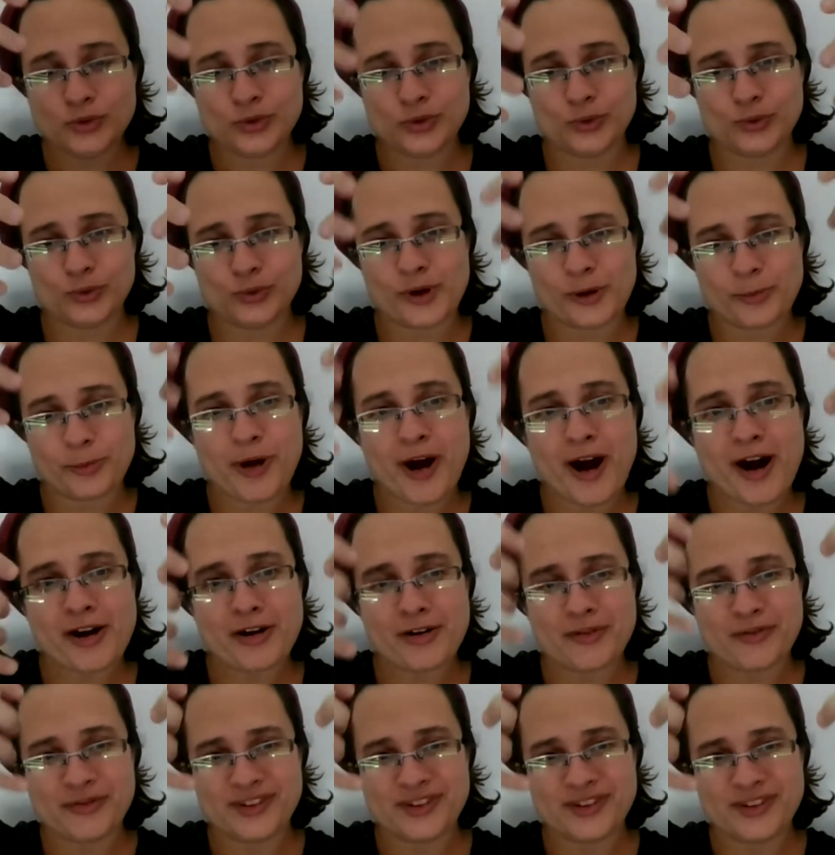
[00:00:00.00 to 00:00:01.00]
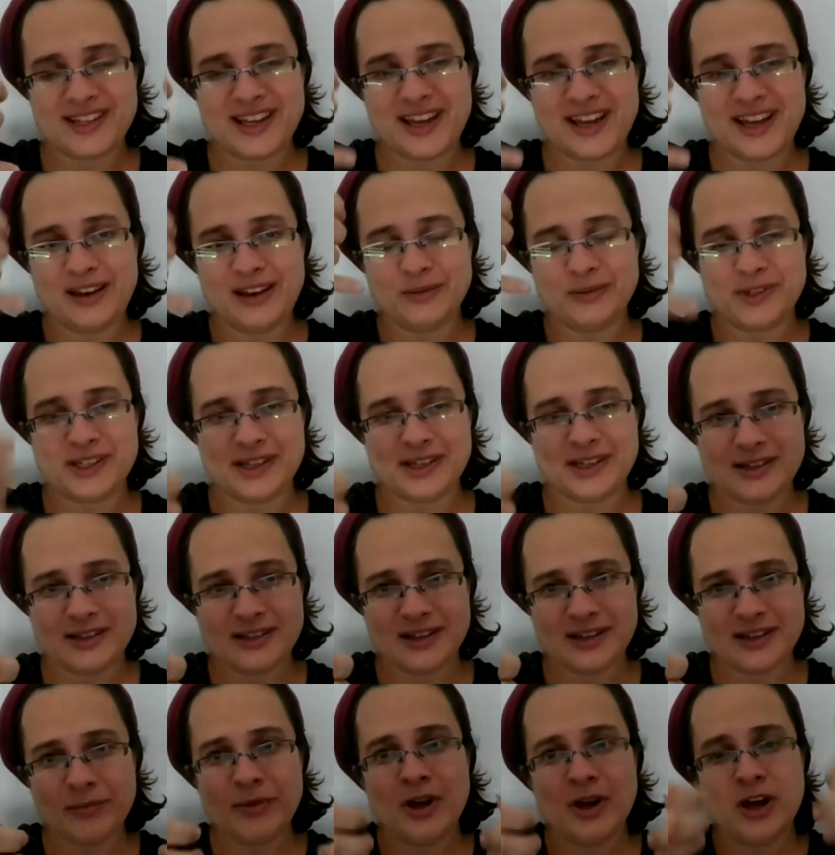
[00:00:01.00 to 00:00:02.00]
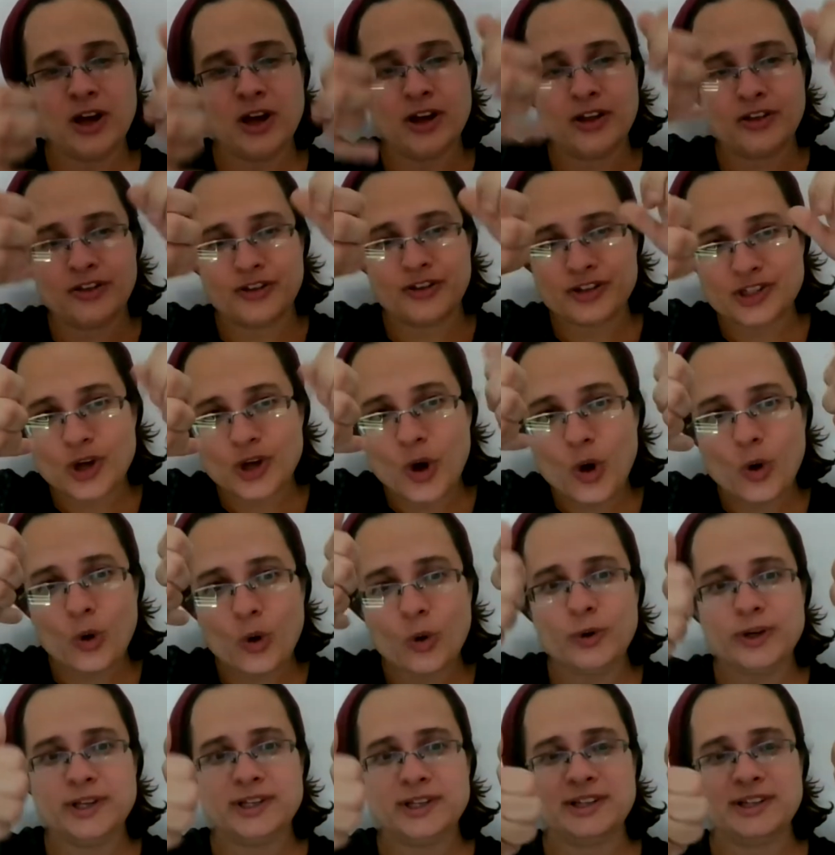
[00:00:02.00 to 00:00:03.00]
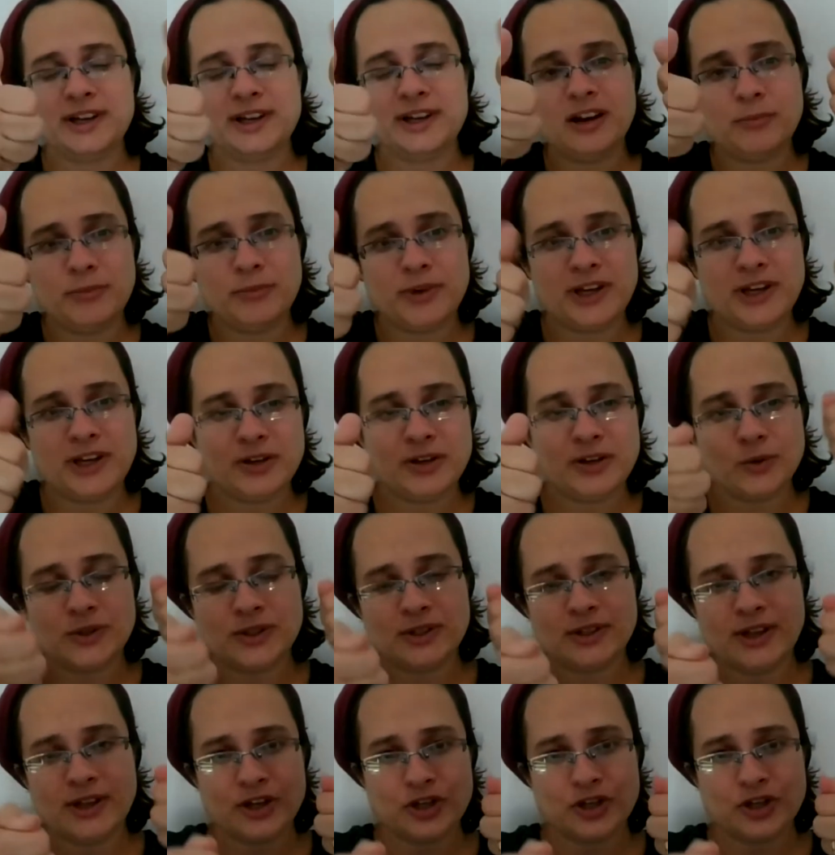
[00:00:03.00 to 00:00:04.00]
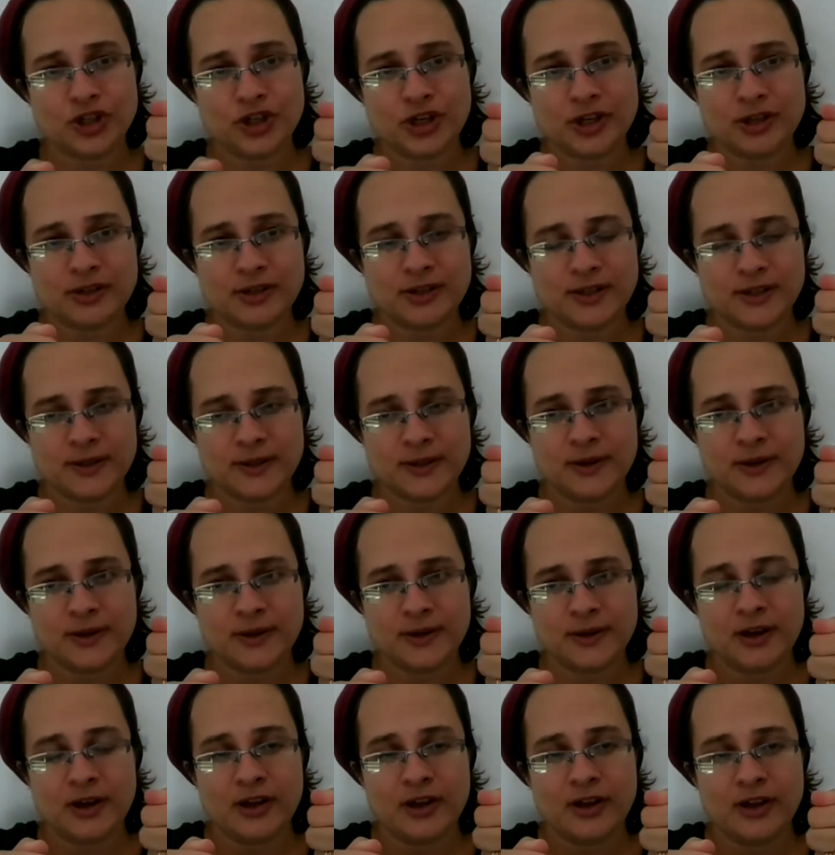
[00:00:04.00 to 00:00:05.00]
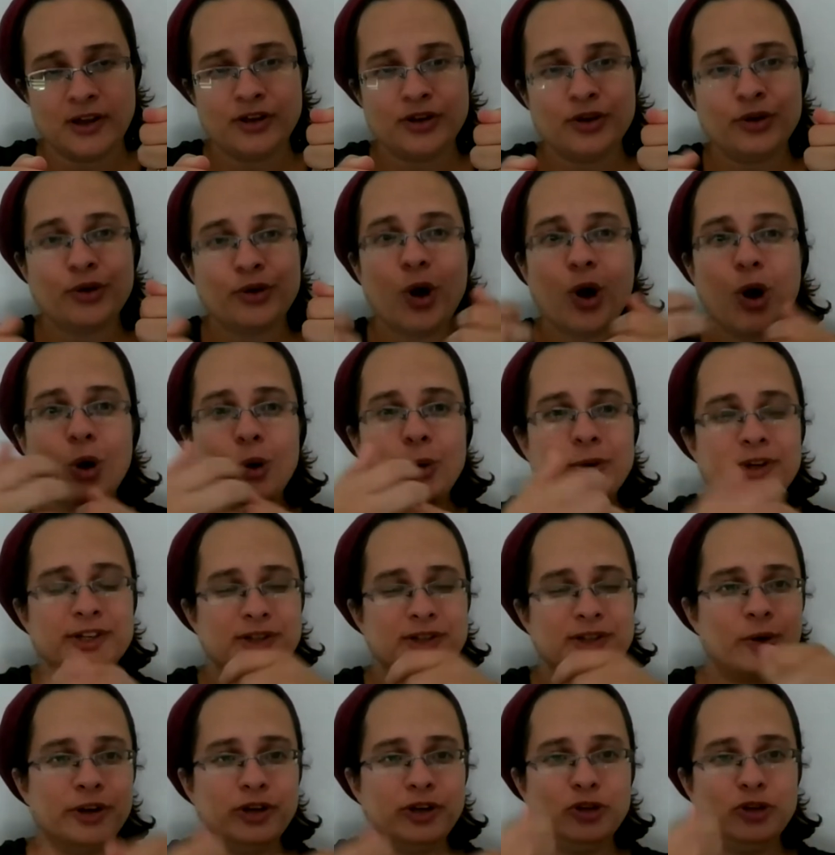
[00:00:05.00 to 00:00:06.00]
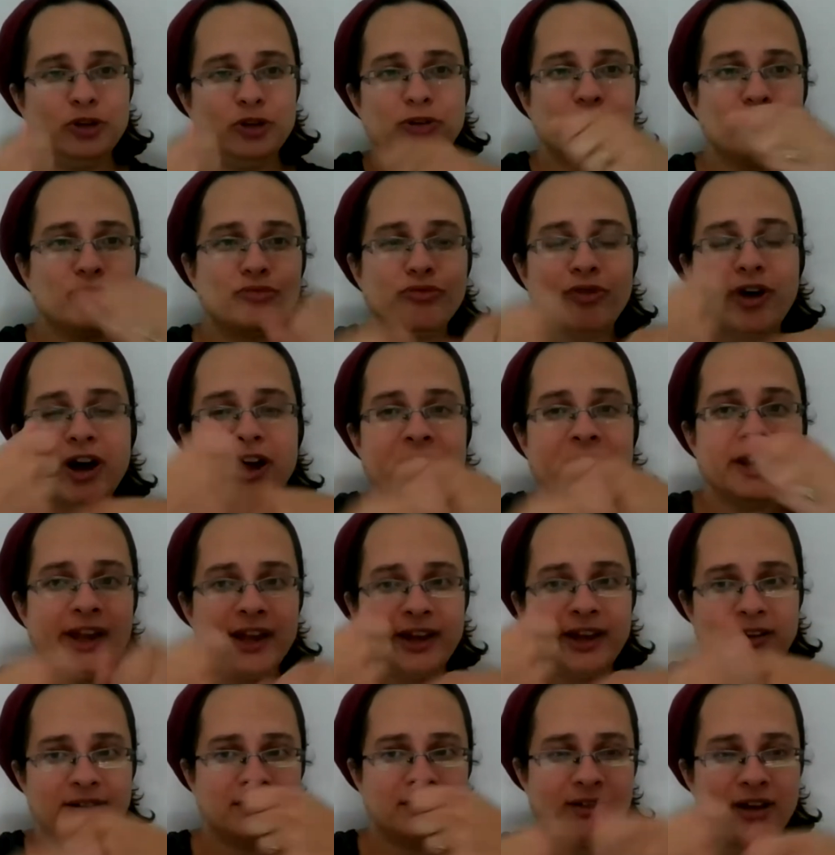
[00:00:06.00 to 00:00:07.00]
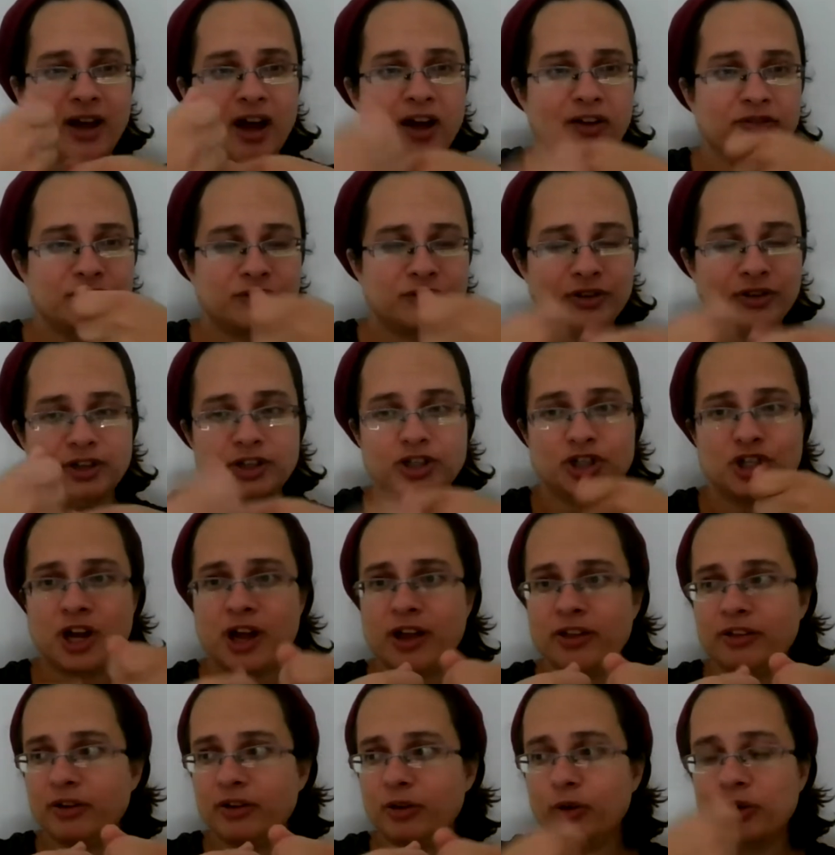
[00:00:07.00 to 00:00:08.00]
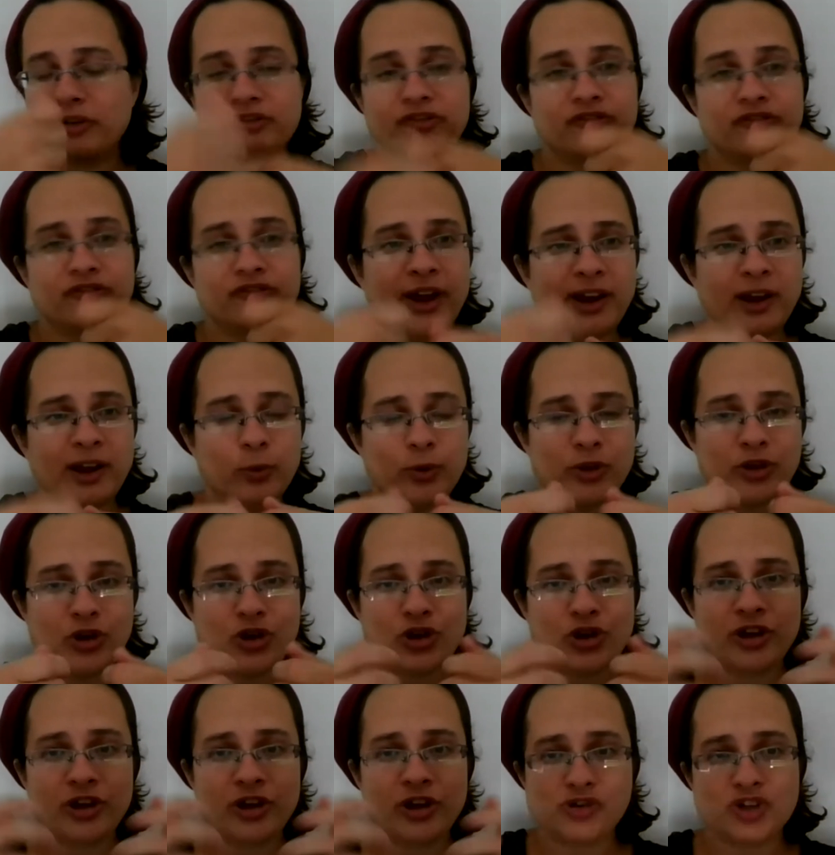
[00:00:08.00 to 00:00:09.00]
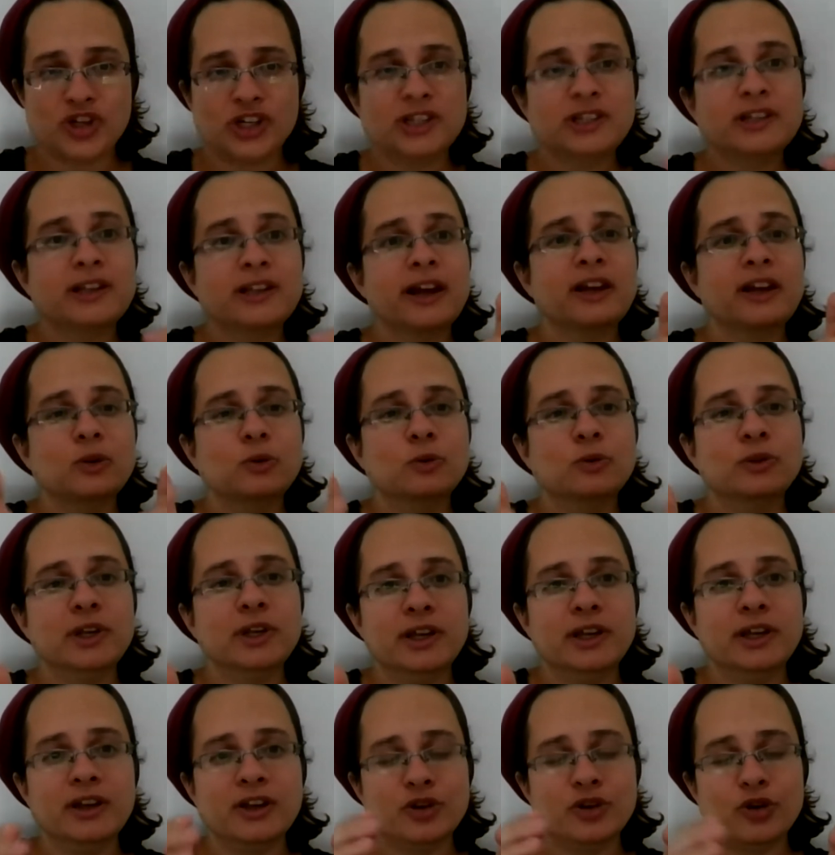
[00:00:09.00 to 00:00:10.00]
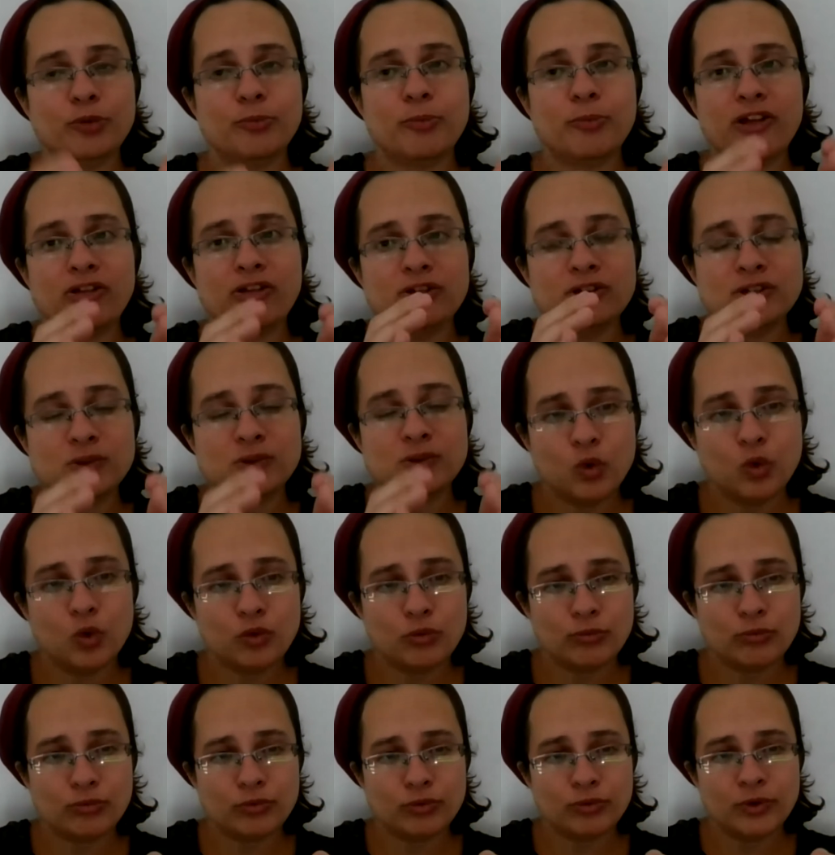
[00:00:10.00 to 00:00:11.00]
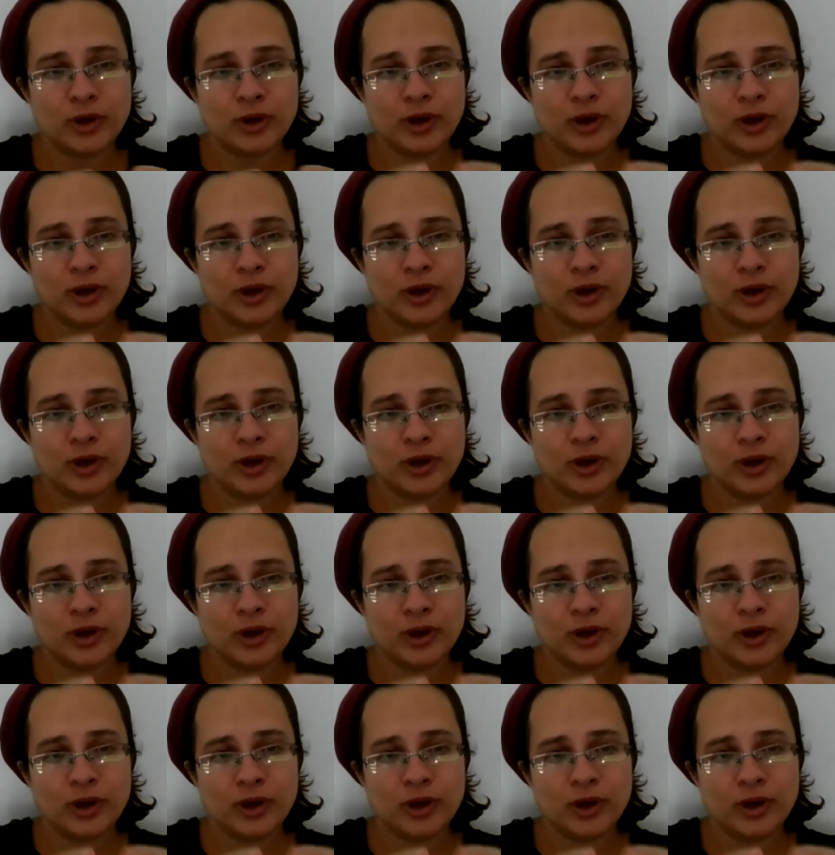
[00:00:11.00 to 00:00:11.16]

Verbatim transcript: two are part of the same system, there's always going to be those tensions. You're always going to be running after each other or fighting with each other, just like you did in your mother's womb.